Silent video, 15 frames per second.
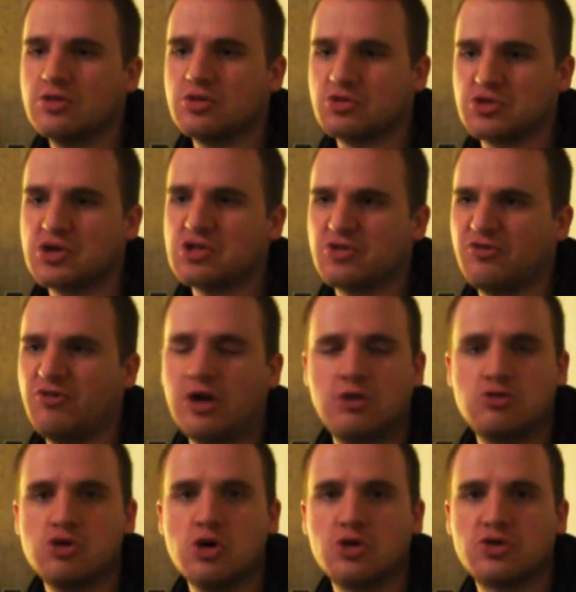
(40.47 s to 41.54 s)
there's tons of
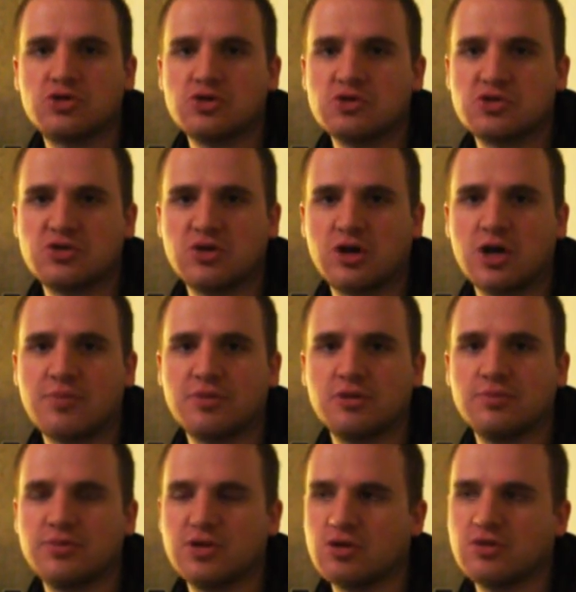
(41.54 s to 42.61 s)
fuck jokes. There's a
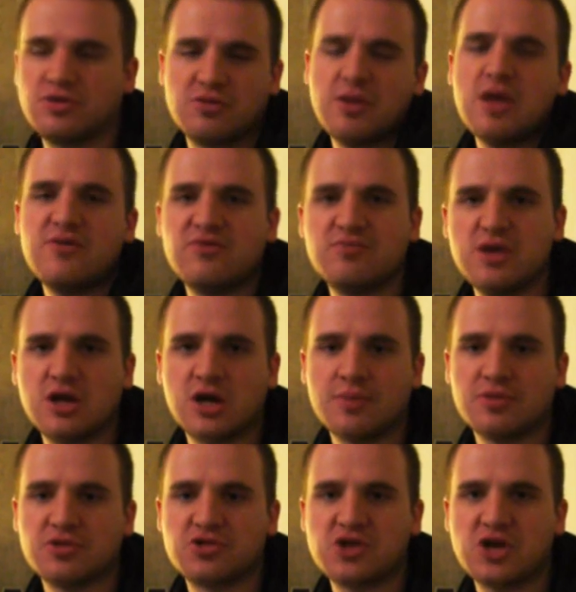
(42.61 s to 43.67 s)
couple. There, there may even be a
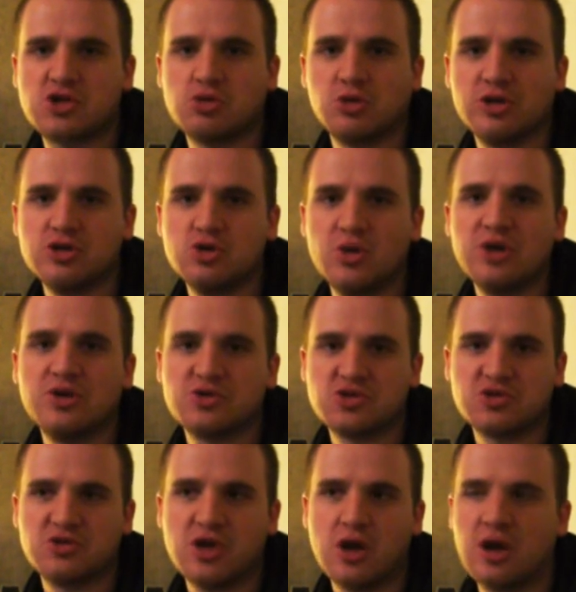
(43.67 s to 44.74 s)
couple sexual
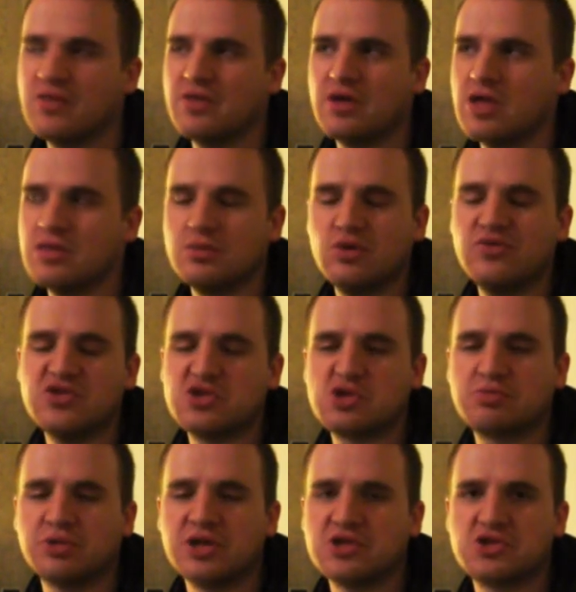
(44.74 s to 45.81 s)
innuendos in there, and the, and the movie's
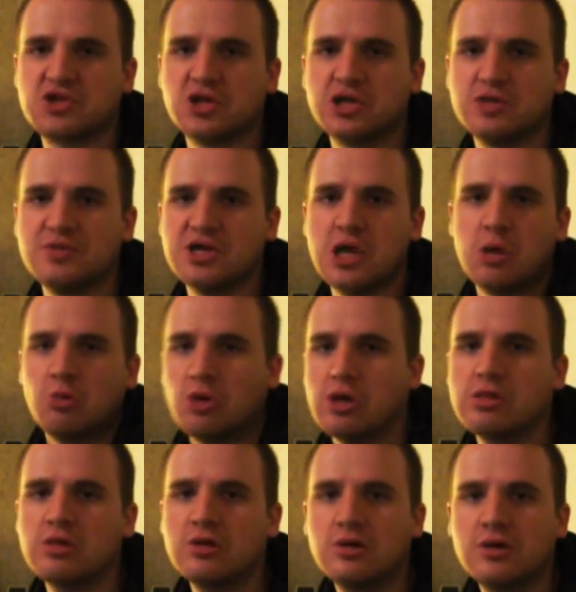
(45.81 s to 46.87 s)
just plain silly to begin
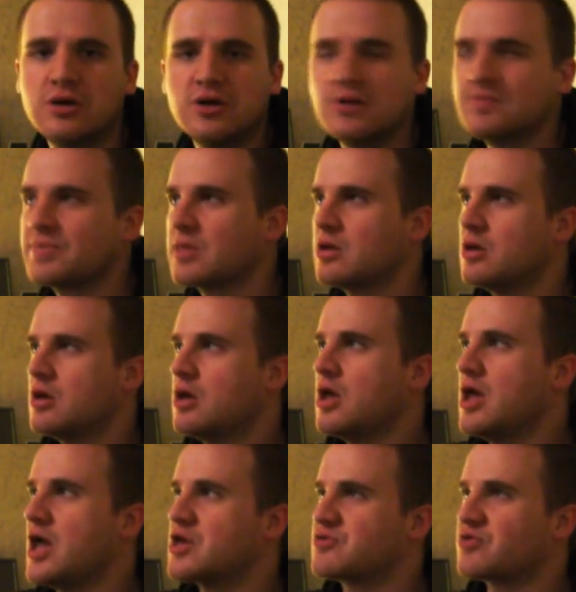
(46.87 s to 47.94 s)
with.
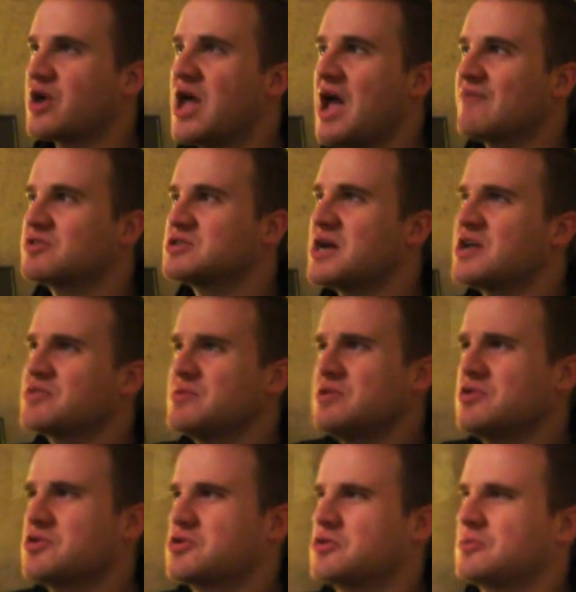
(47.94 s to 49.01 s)
As for
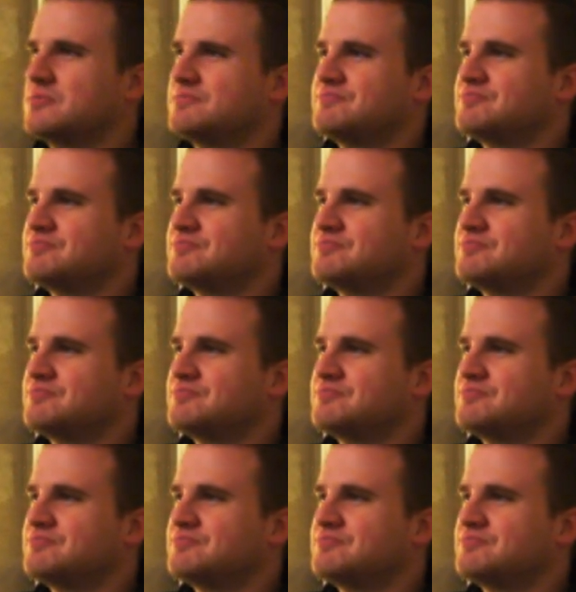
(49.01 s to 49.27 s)
advertisements,